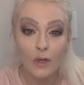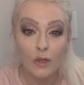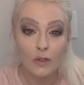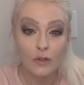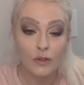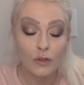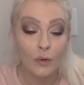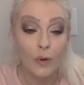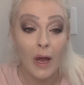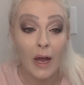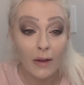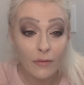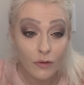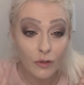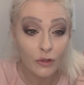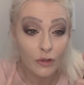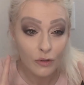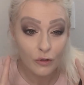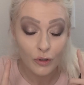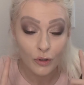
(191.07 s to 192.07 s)
So after
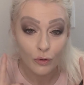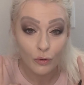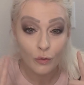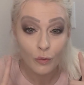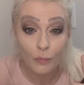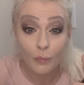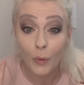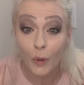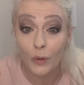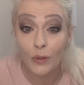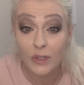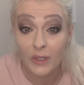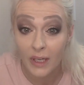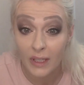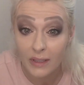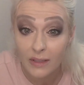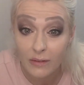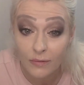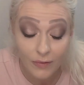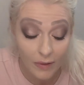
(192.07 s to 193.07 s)
you do both
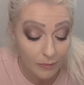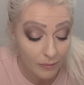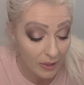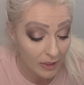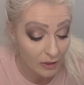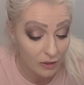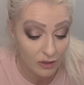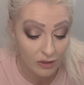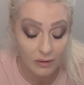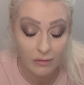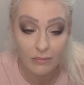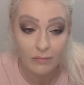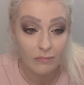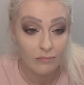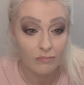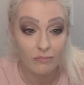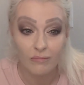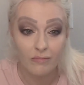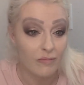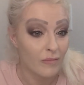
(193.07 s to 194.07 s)
sides of foundation,
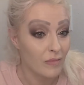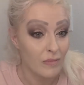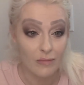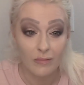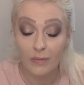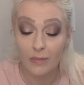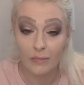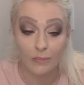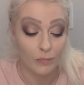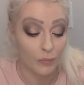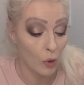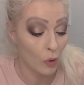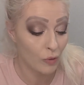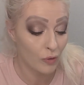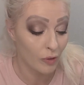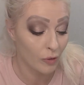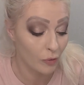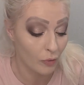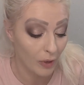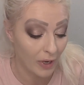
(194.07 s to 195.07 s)
both
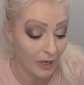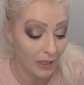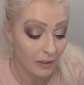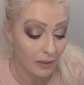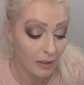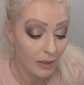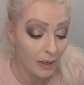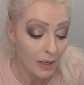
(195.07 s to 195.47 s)
are great.